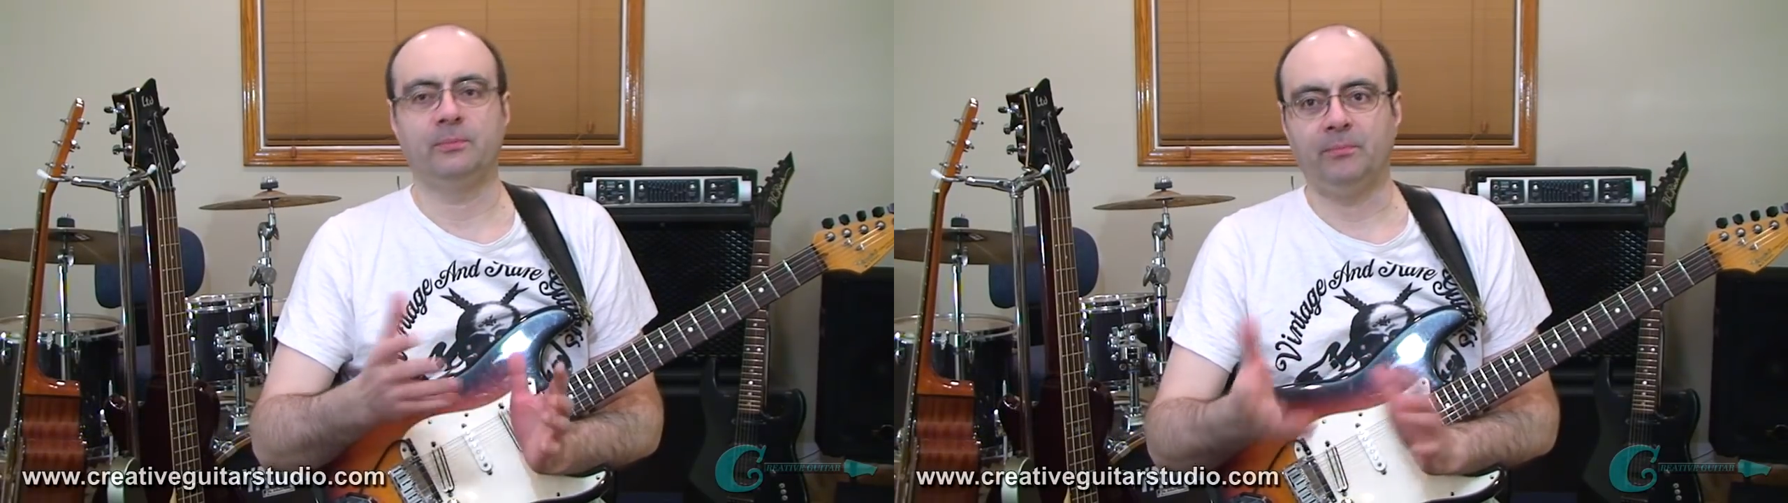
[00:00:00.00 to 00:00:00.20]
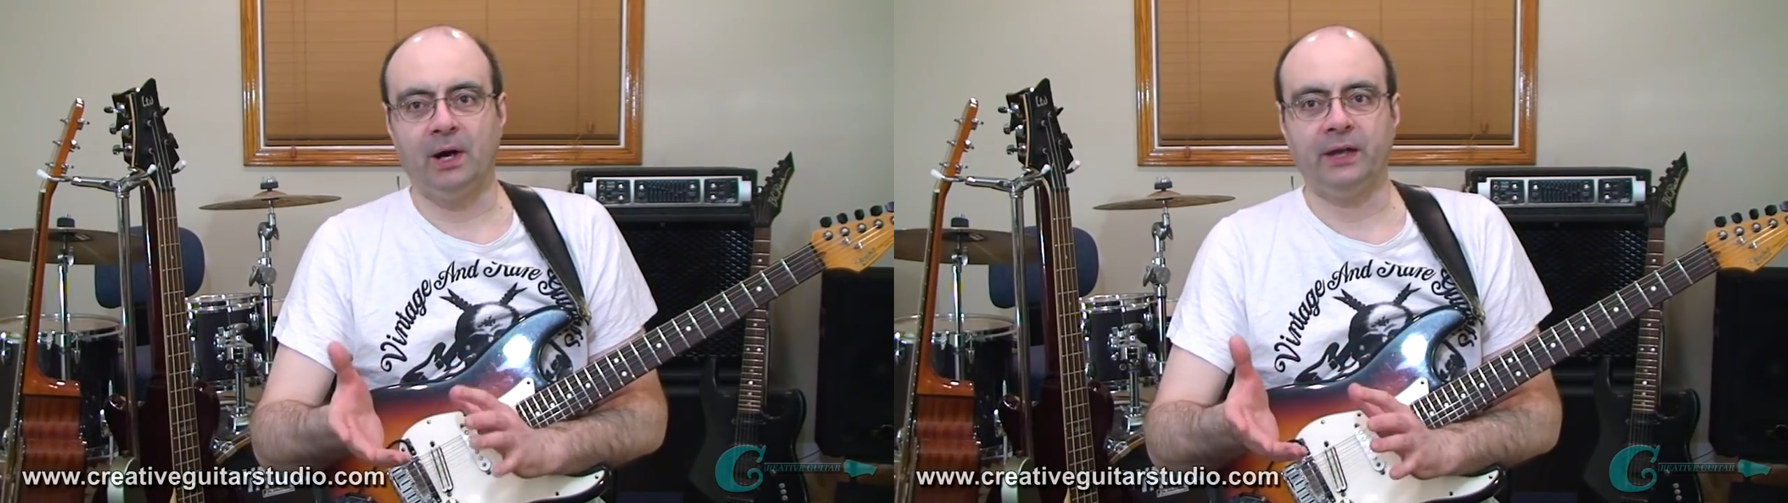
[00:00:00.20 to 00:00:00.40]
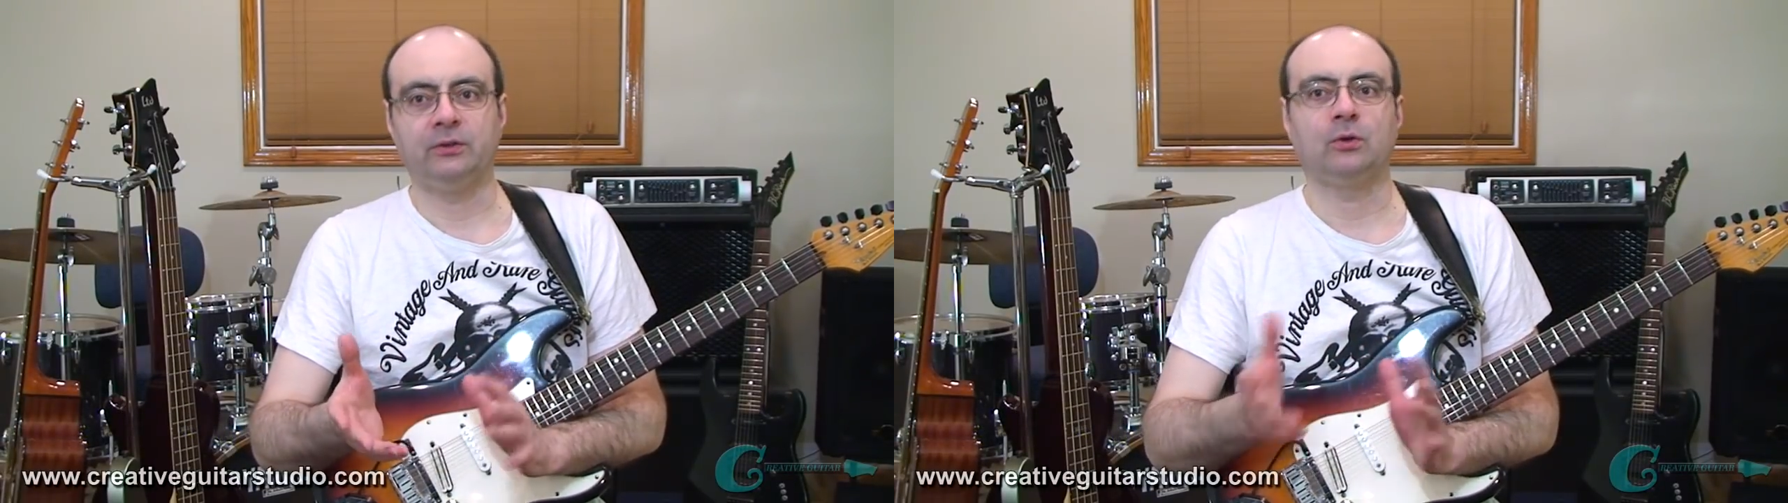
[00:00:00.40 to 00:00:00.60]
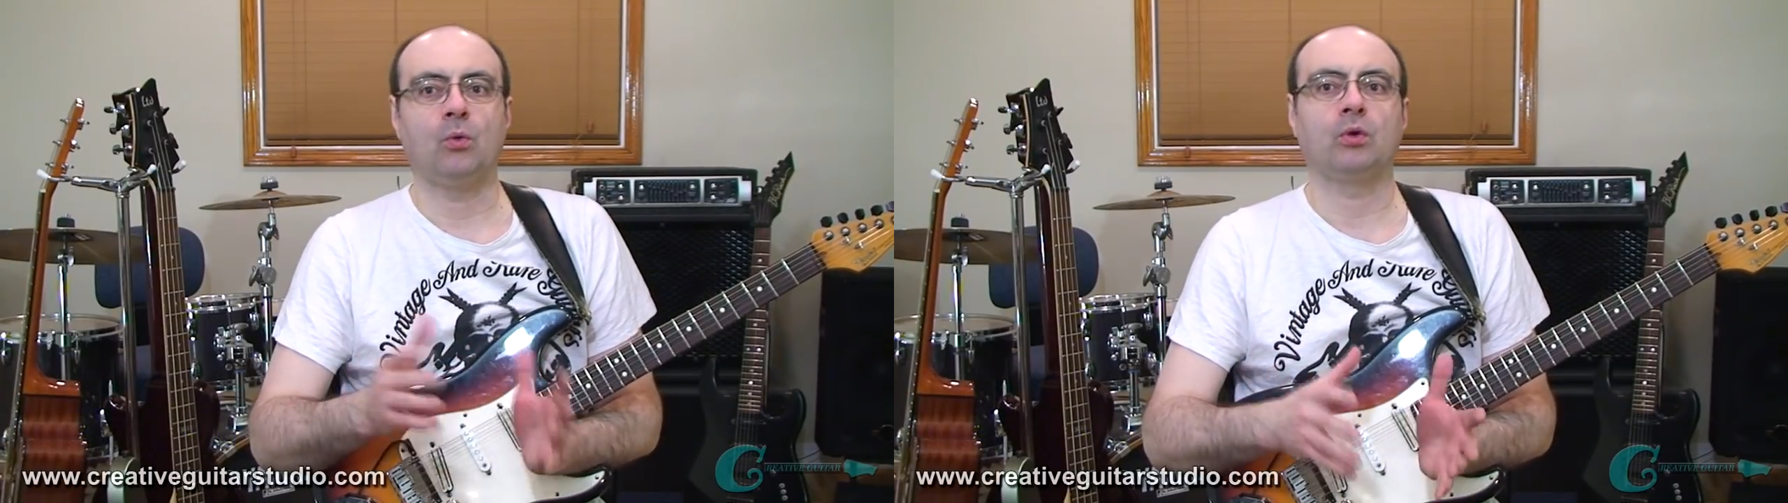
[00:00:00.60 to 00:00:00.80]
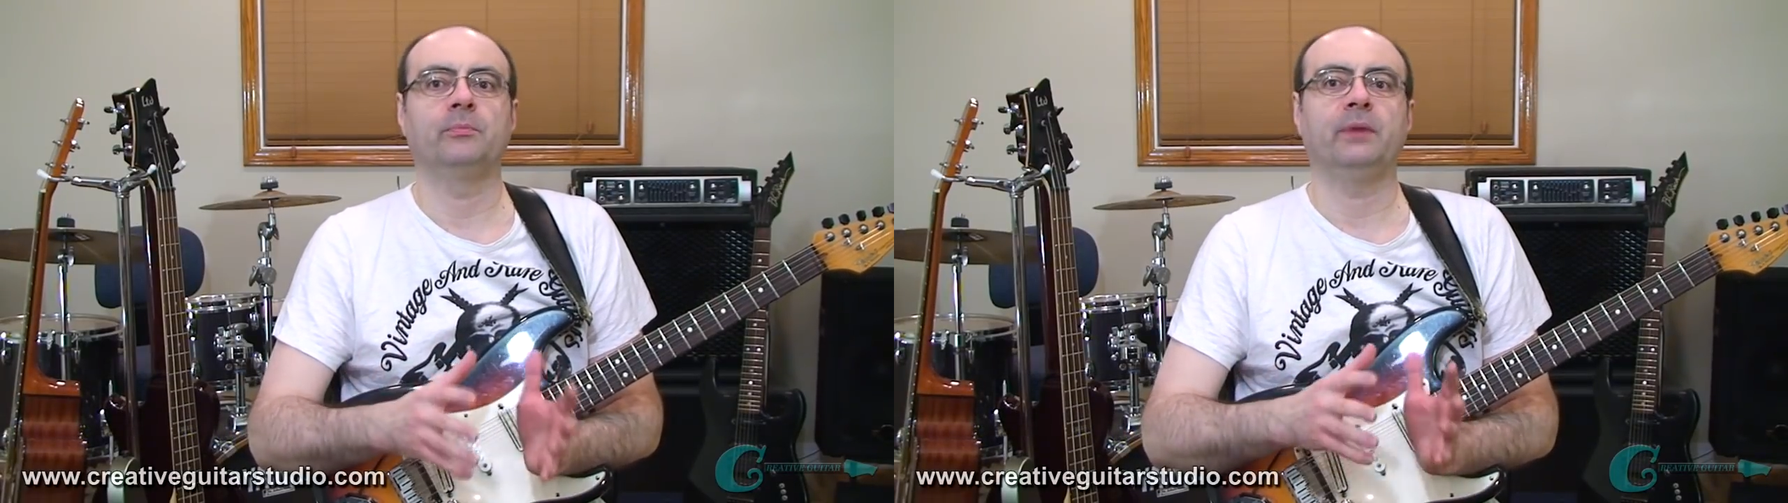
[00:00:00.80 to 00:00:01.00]
minor
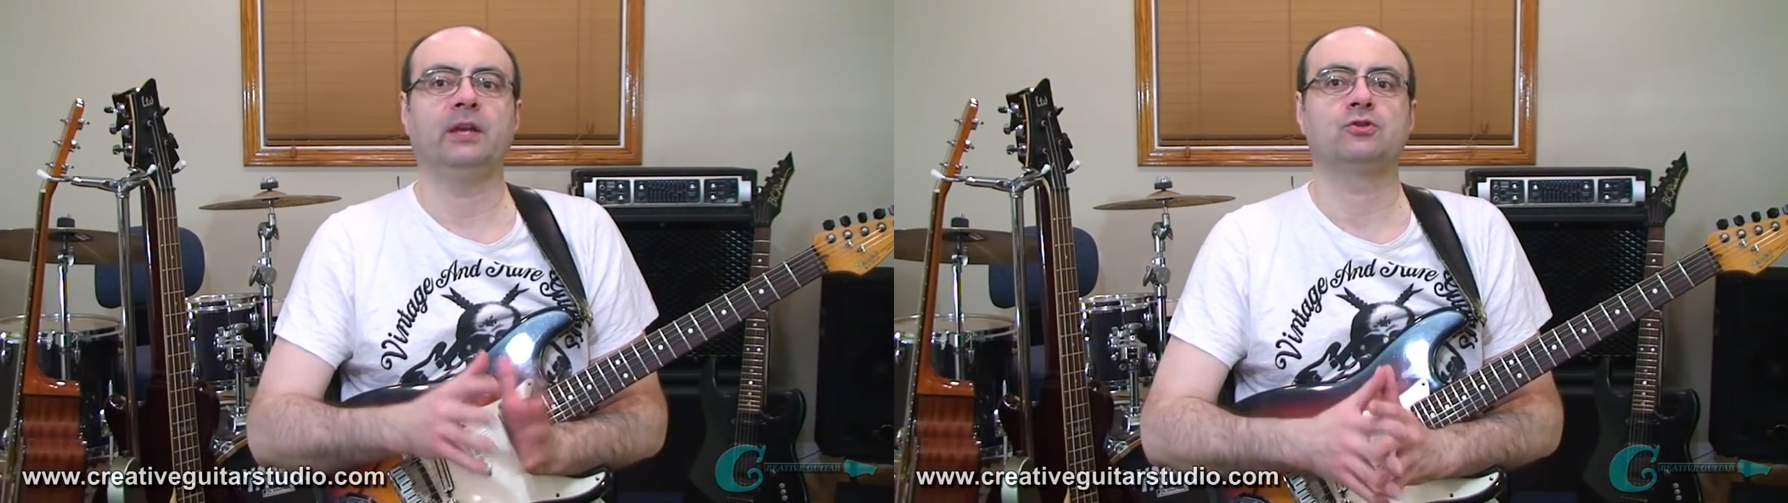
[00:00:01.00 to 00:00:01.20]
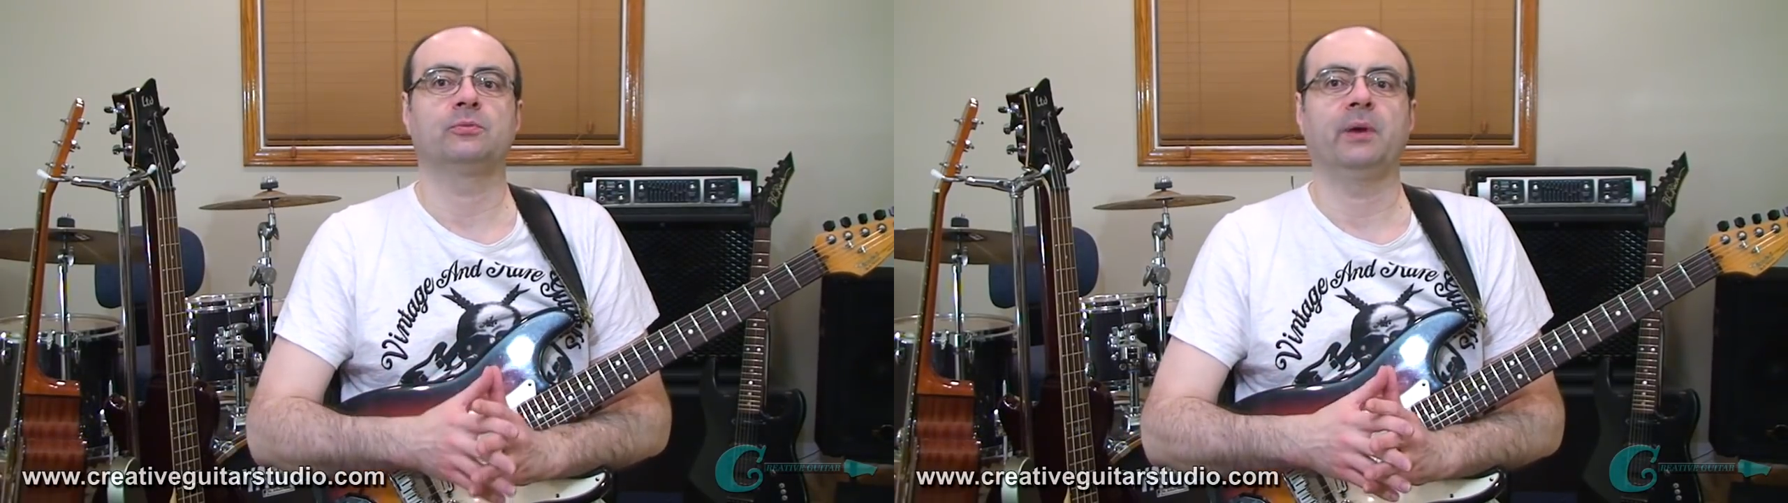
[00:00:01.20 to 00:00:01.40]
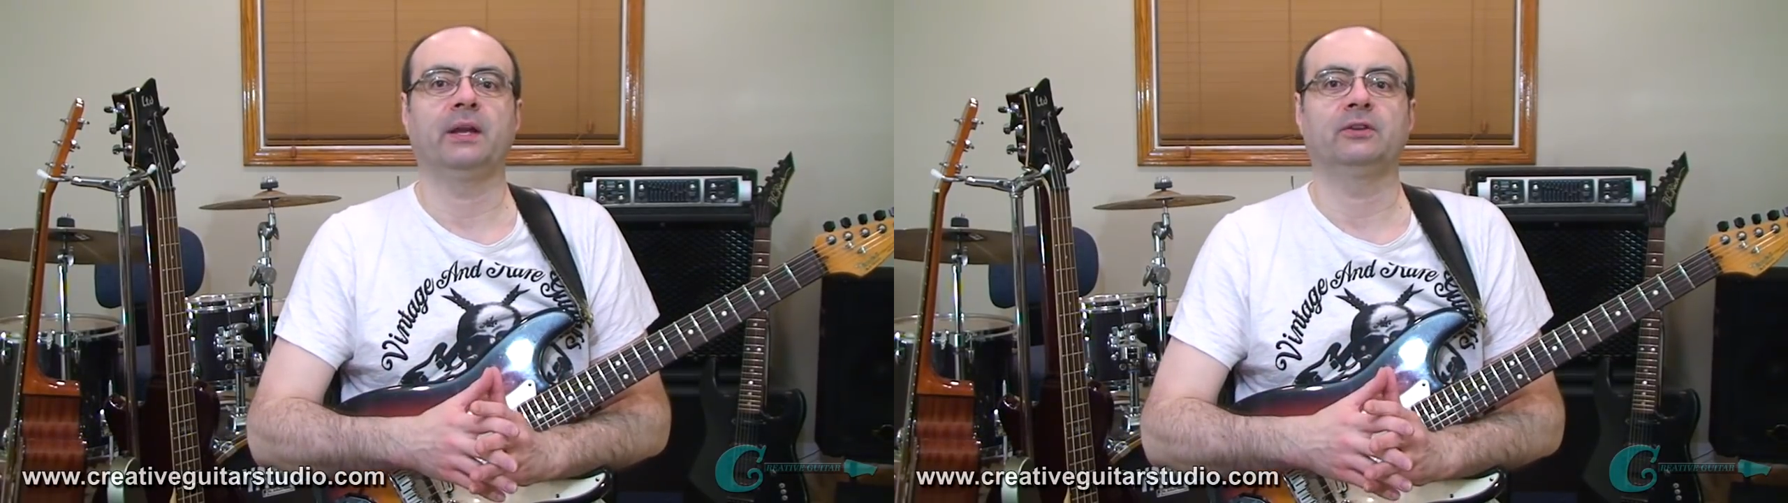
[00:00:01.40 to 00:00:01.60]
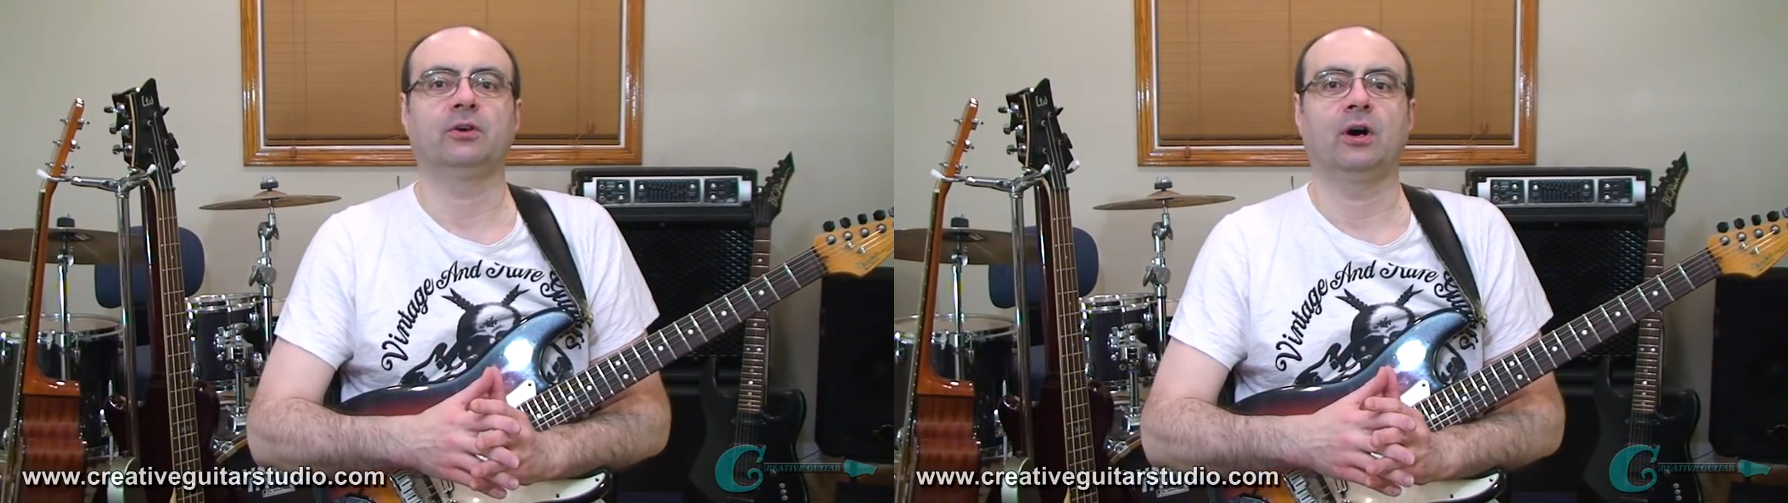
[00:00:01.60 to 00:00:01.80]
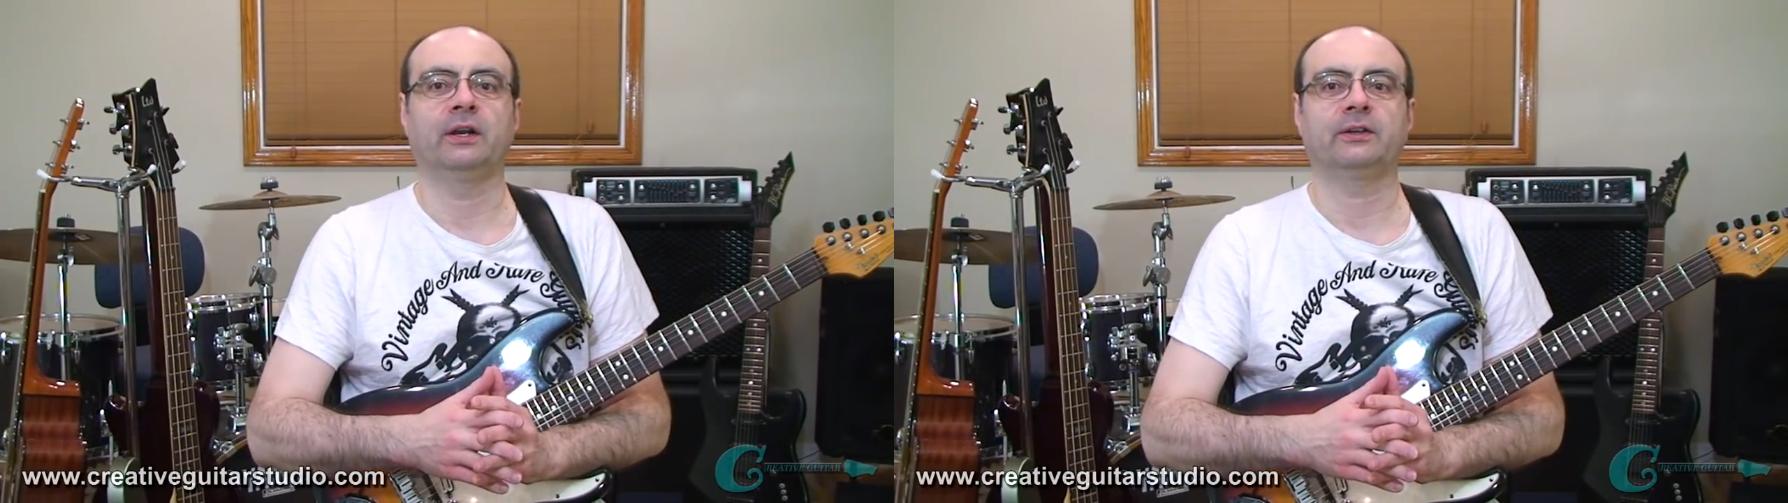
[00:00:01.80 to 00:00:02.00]
or major
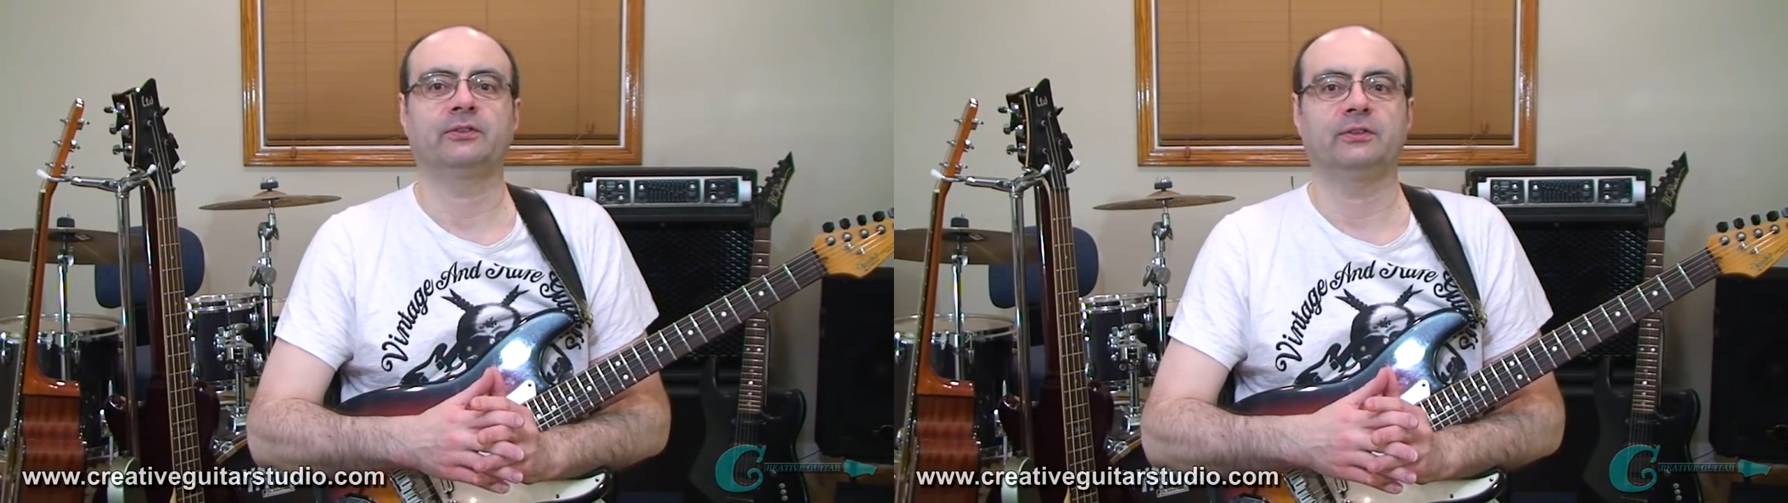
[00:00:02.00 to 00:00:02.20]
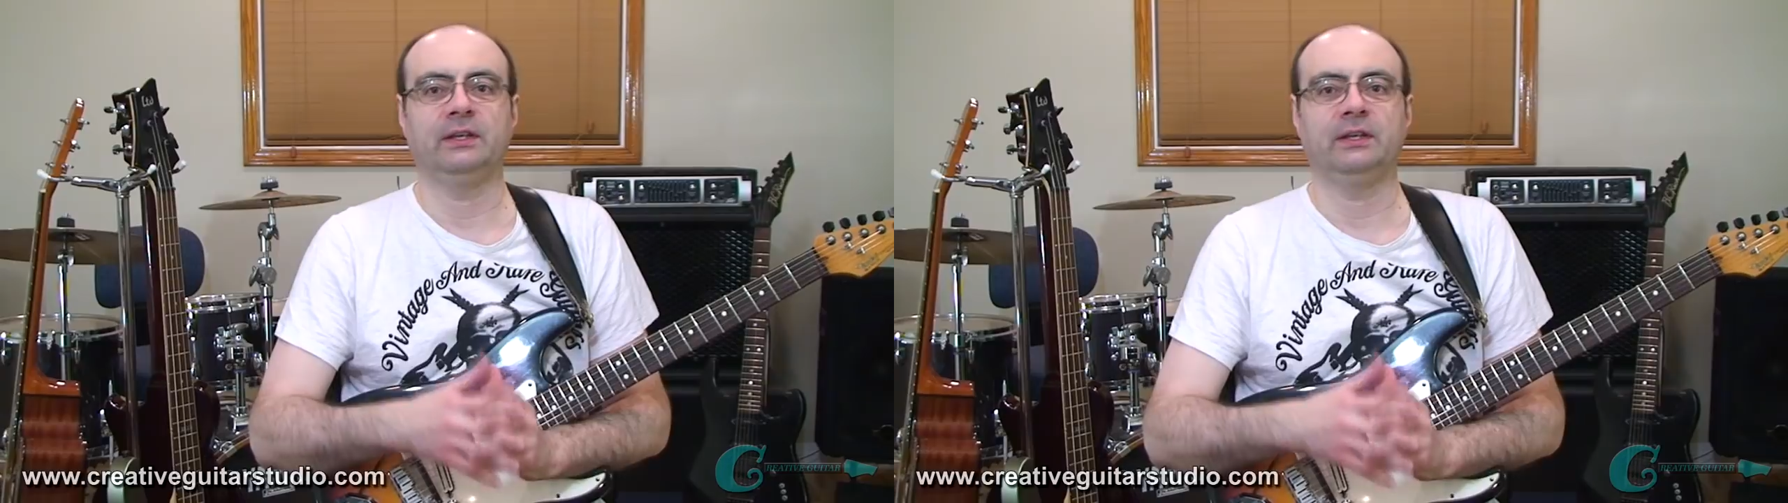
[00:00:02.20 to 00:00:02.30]
pentatonics,